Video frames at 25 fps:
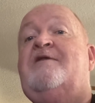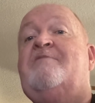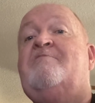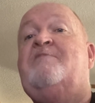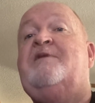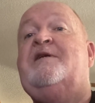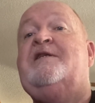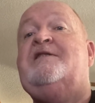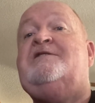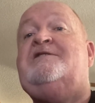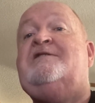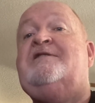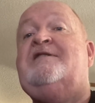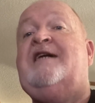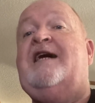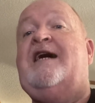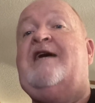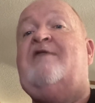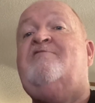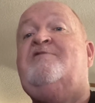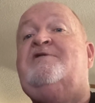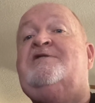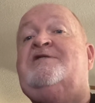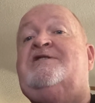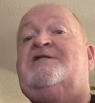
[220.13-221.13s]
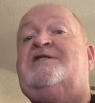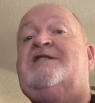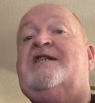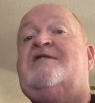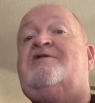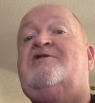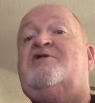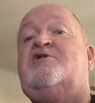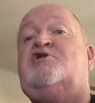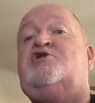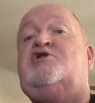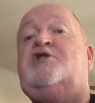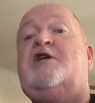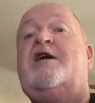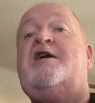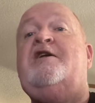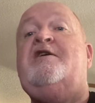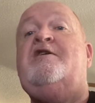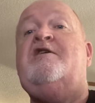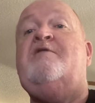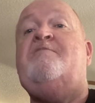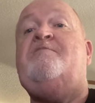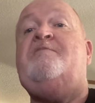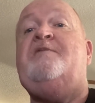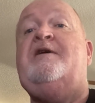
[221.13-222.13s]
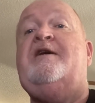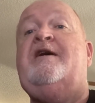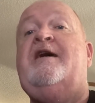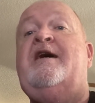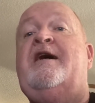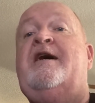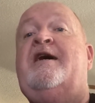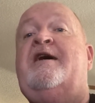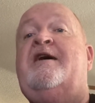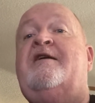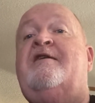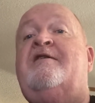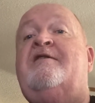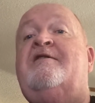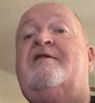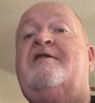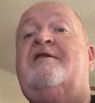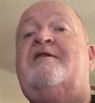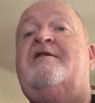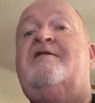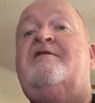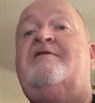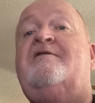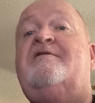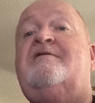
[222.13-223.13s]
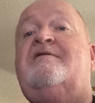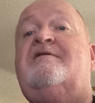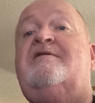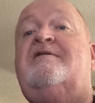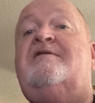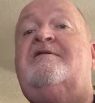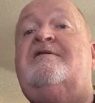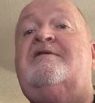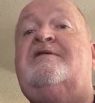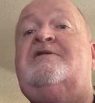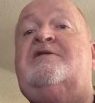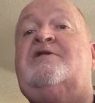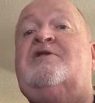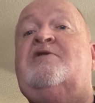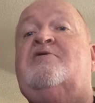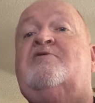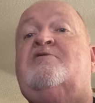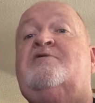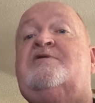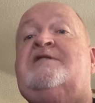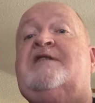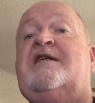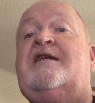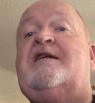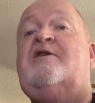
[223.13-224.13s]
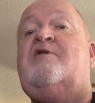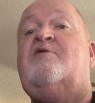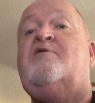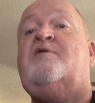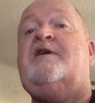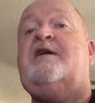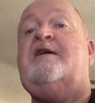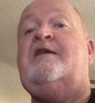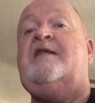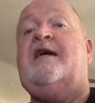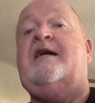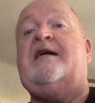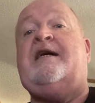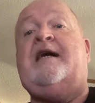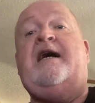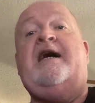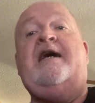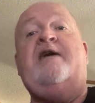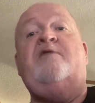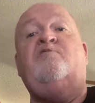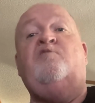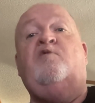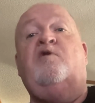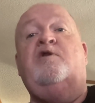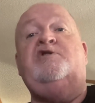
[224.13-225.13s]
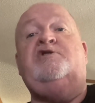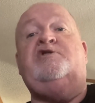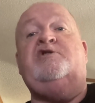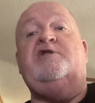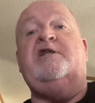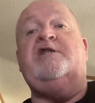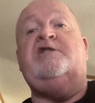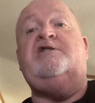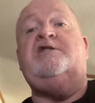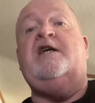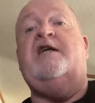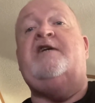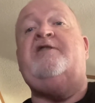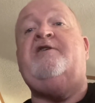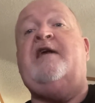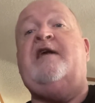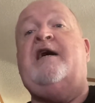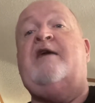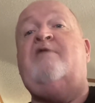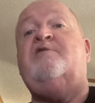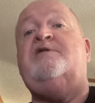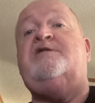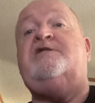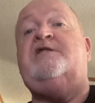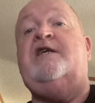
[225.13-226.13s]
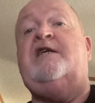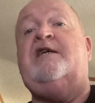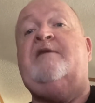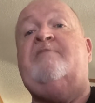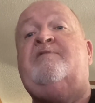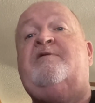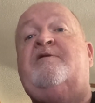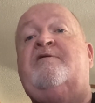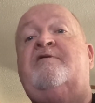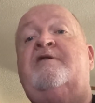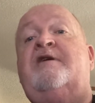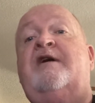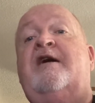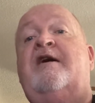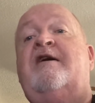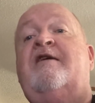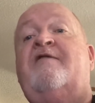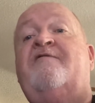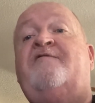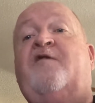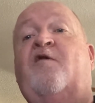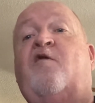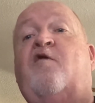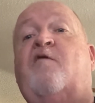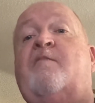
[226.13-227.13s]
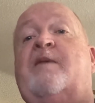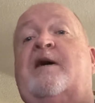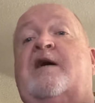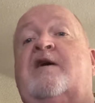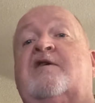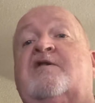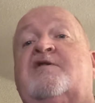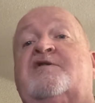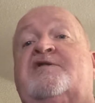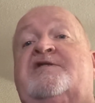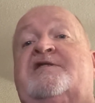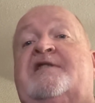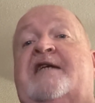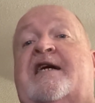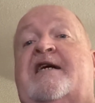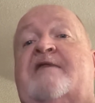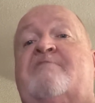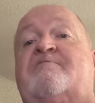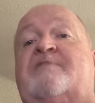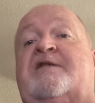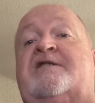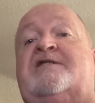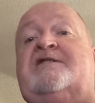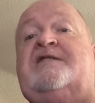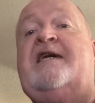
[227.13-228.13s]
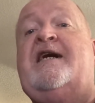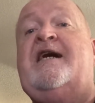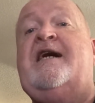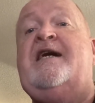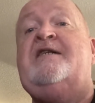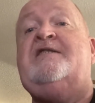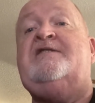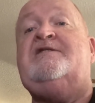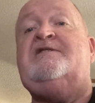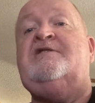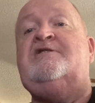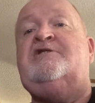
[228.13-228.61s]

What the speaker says: but I would set the shot up and, say, okay, like I had one trick shot that I would set up the 4 balls side by side,